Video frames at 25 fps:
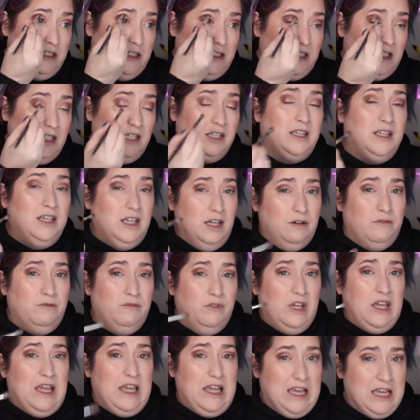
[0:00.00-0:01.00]
to give
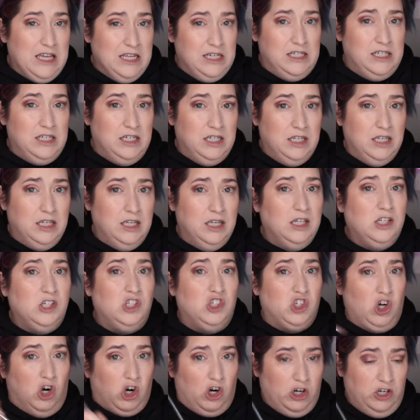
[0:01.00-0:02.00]
it
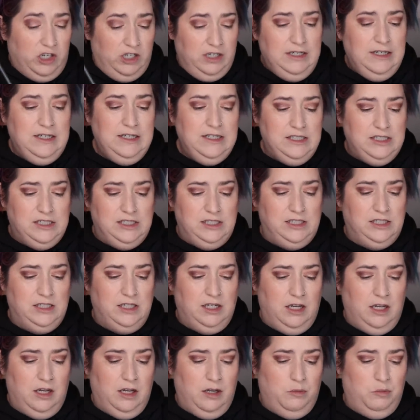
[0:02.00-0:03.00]
darkness
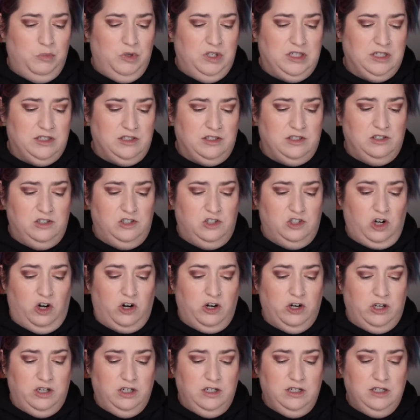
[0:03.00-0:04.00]
because
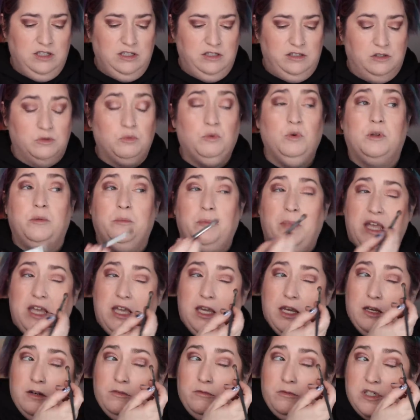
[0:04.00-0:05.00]
darkness will
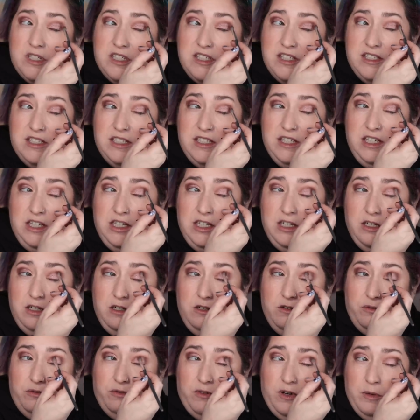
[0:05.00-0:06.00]
make it
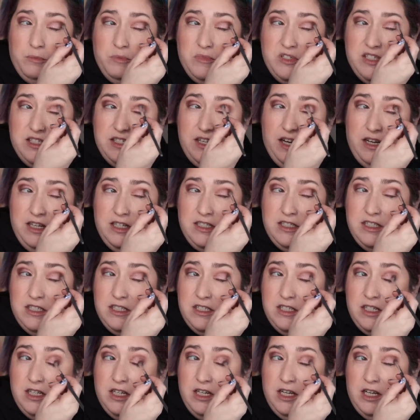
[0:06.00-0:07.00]
recede from
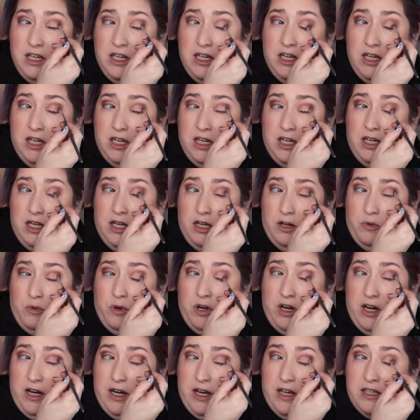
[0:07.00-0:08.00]
sight,
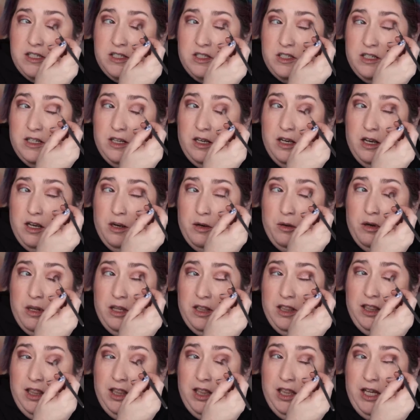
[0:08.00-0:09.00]
whereas
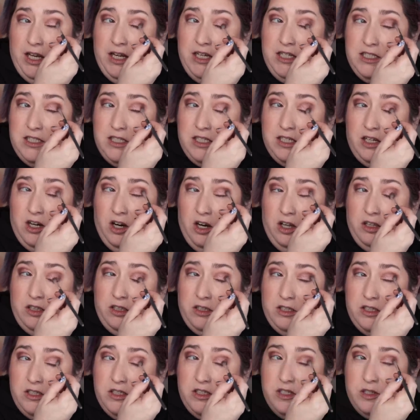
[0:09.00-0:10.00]
light
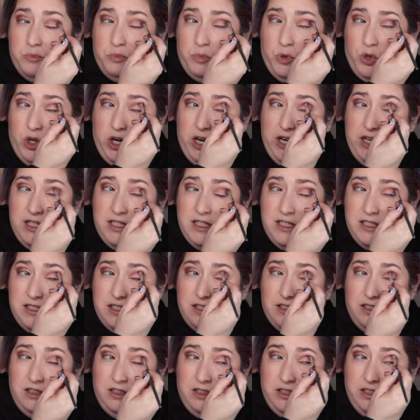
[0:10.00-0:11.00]
colors,
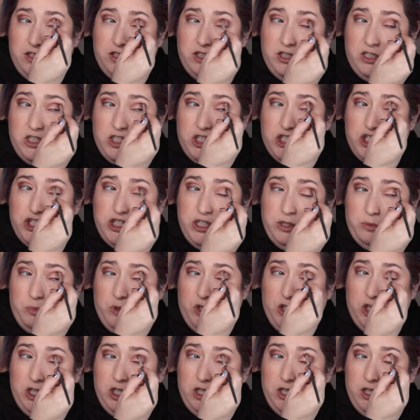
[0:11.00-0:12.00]
brightness, glitter,
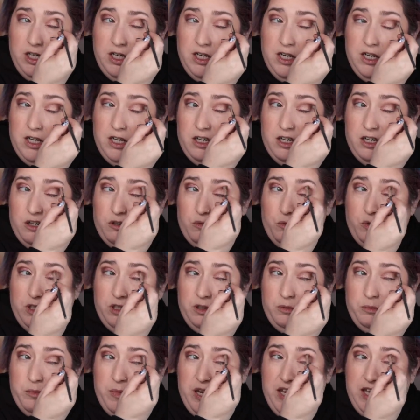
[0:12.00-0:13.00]
shimmer
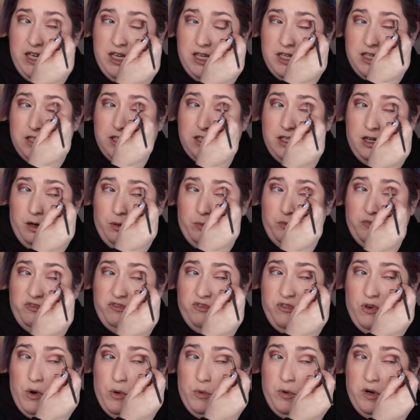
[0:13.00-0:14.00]
will make it come
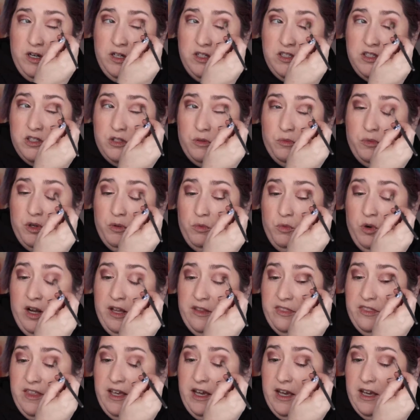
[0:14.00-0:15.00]
forward. So we
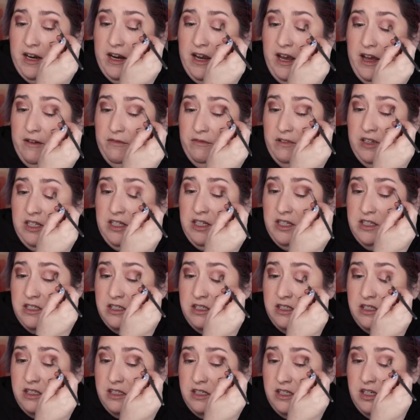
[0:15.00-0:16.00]
want that
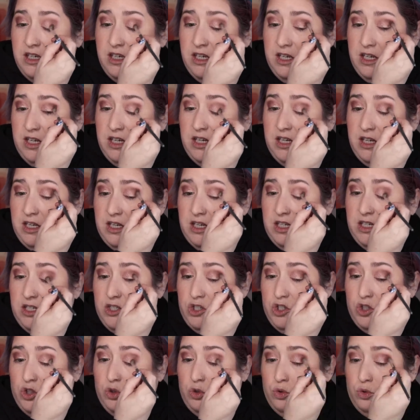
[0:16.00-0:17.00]
heaviness
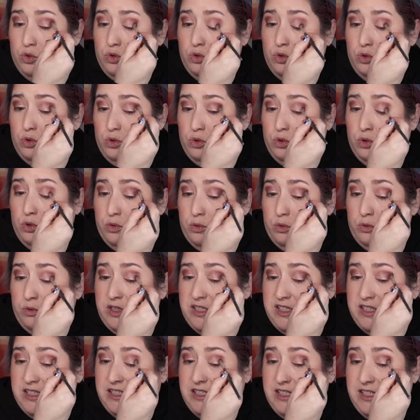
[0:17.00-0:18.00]
to
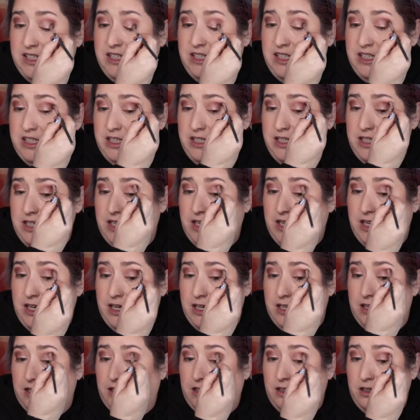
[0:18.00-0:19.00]
recede
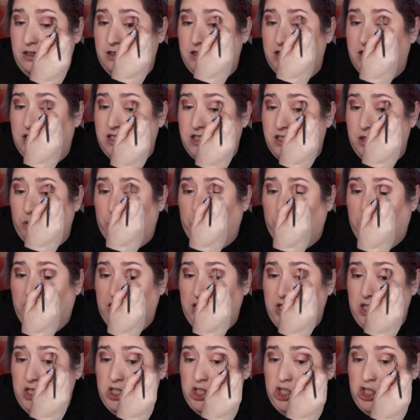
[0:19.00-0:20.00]
and
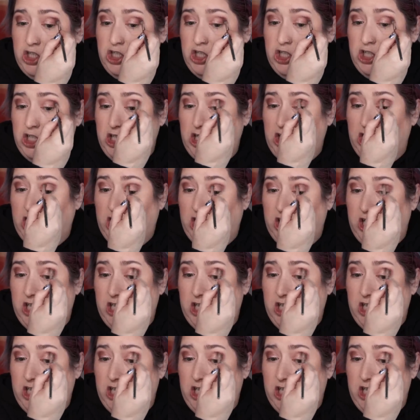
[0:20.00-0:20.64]
disappear